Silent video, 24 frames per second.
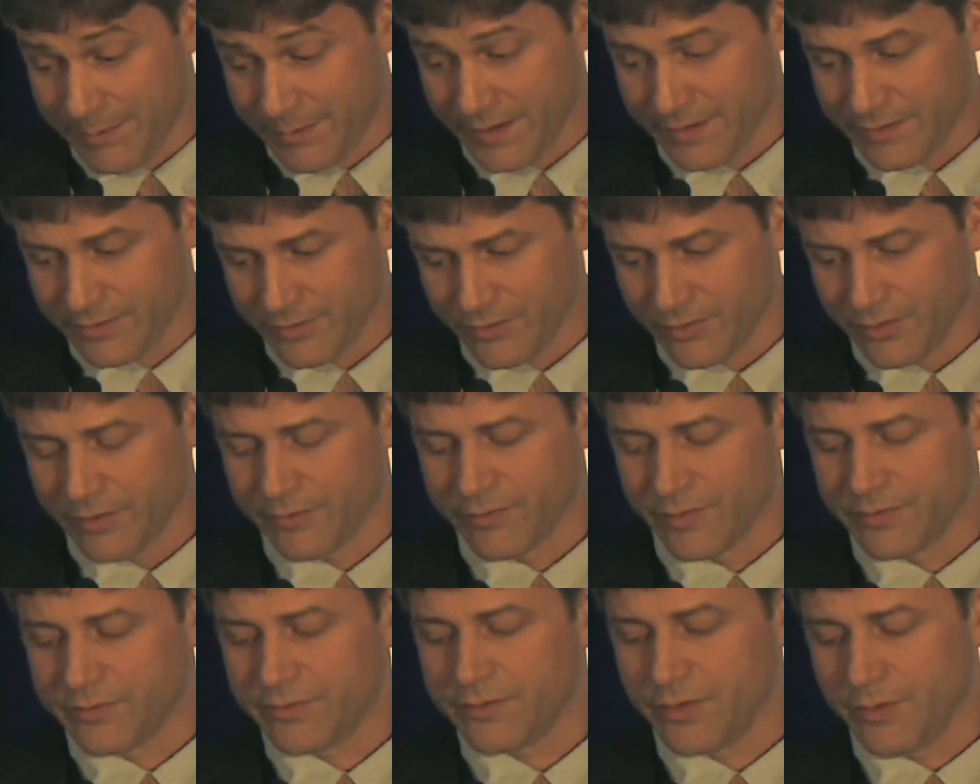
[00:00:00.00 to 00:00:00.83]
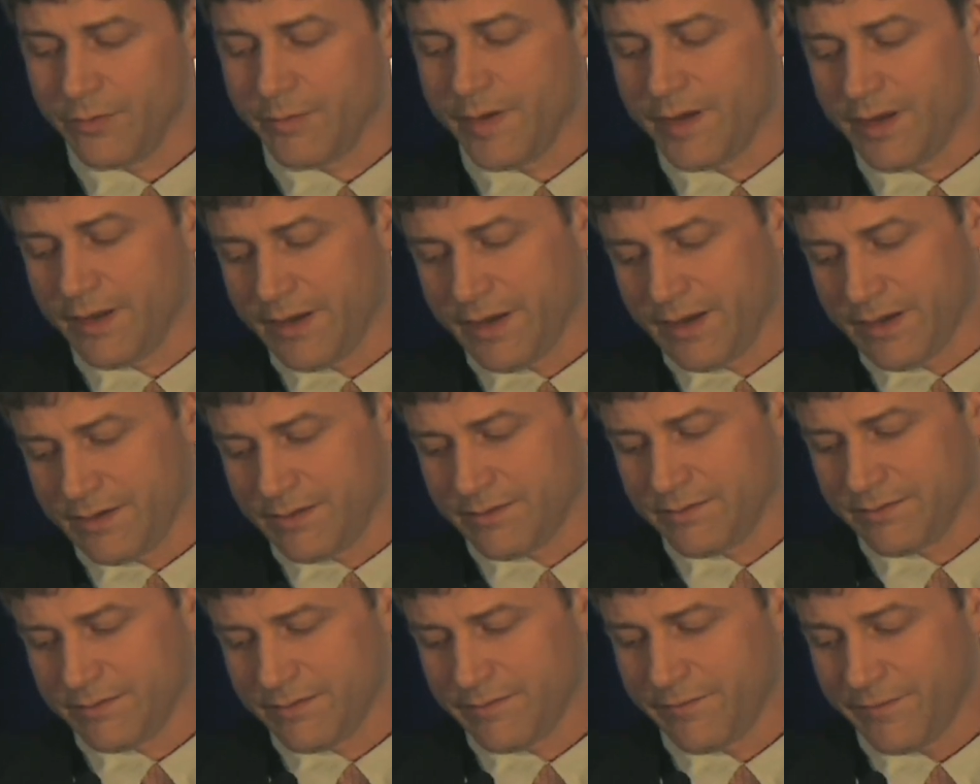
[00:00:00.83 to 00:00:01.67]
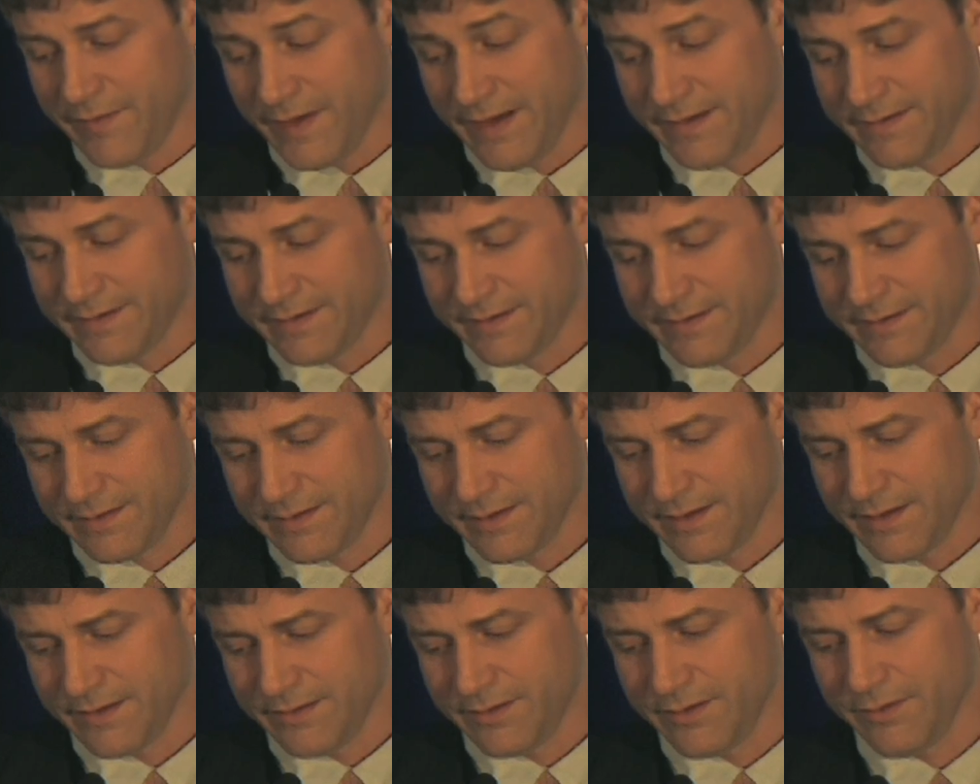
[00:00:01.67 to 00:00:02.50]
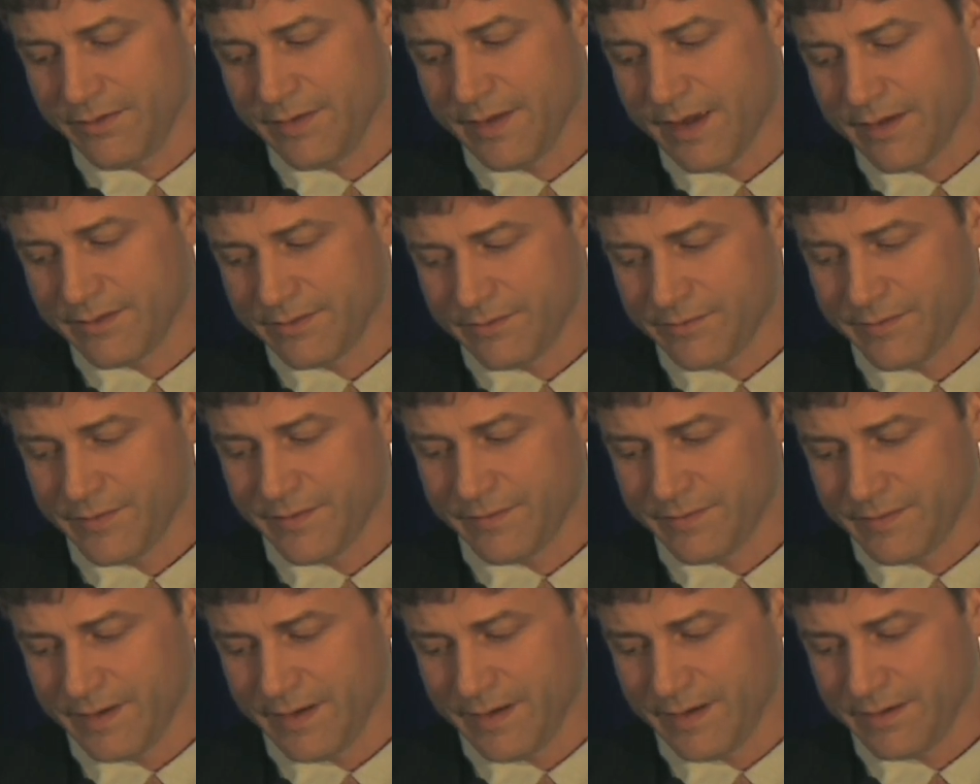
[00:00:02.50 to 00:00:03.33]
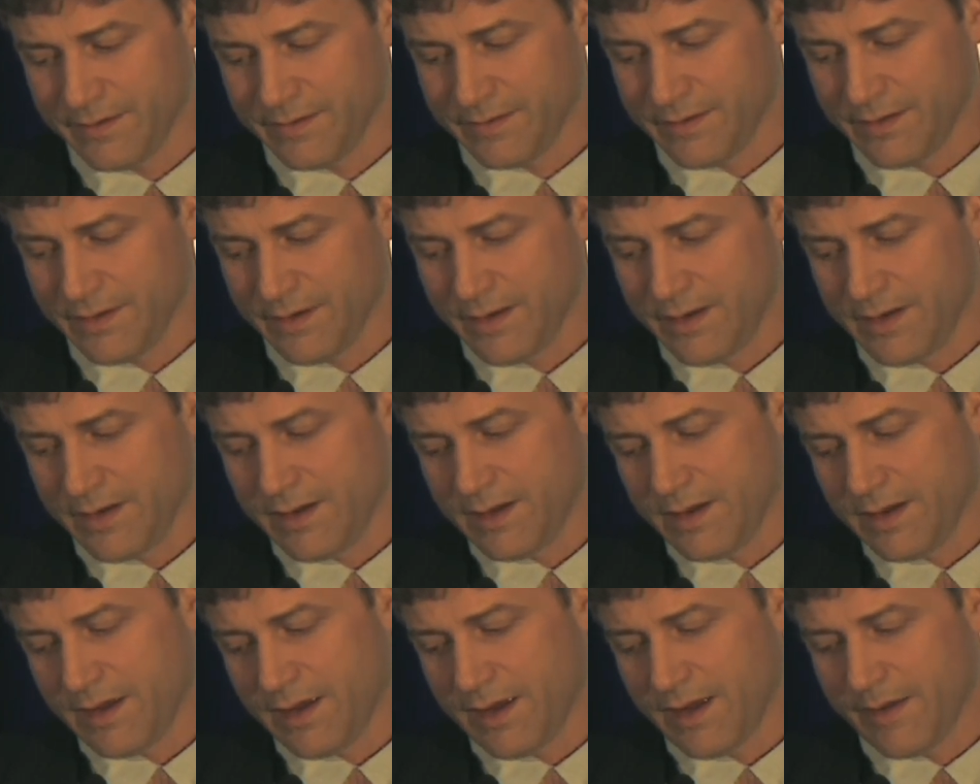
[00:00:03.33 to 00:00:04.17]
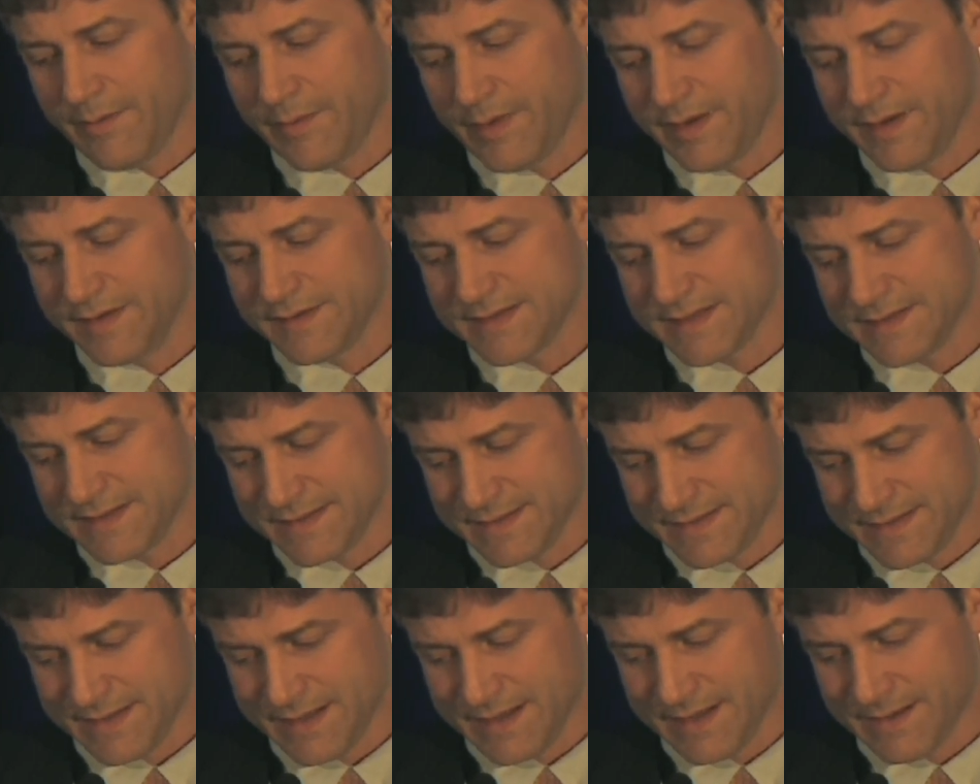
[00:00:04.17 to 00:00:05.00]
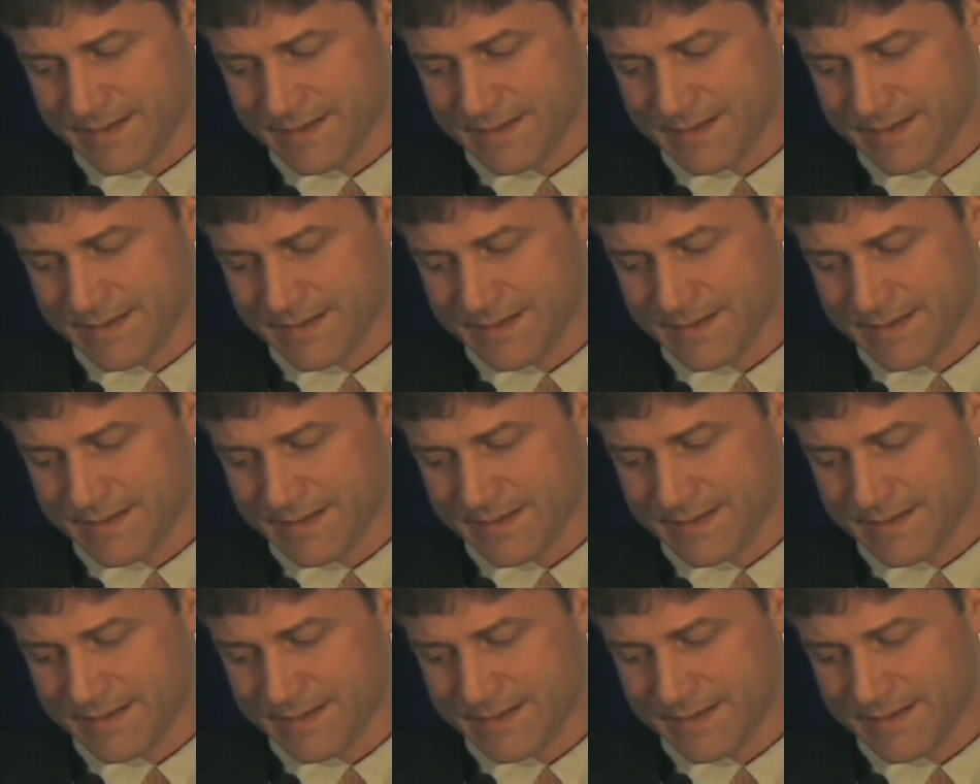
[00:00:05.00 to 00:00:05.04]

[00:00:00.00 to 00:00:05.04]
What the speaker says: They drilled over 2 million feet in 2015, and this is